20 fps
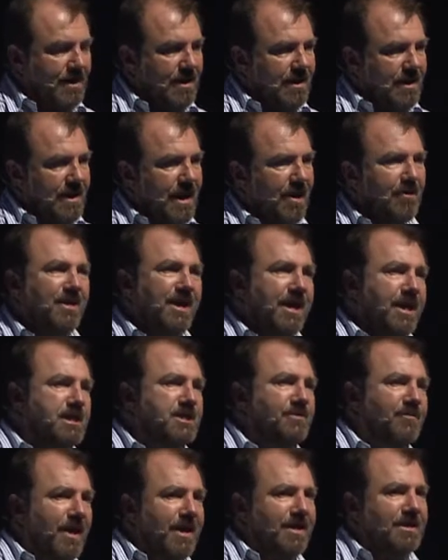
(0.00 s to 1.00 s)
Now, at the age
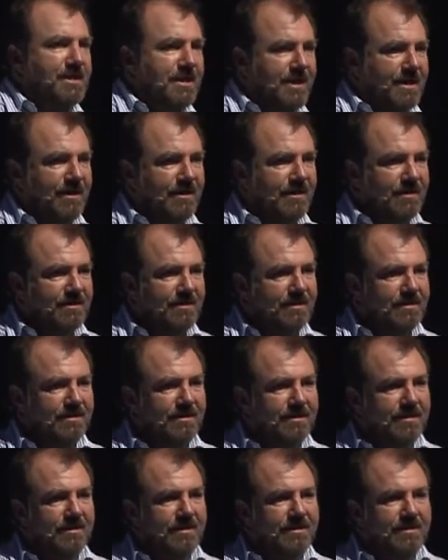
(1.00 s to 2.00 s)
of 18,
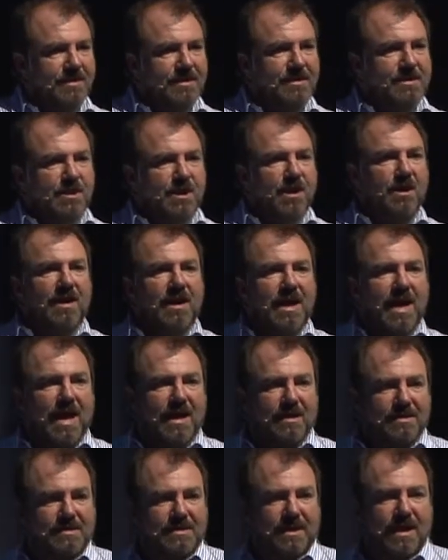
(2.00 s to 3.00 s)
this young
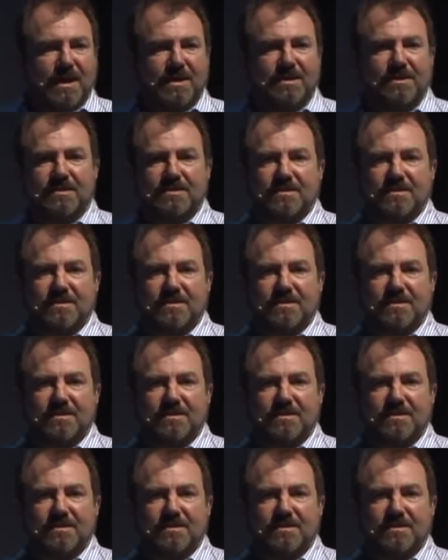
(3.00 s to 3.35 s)
lad said,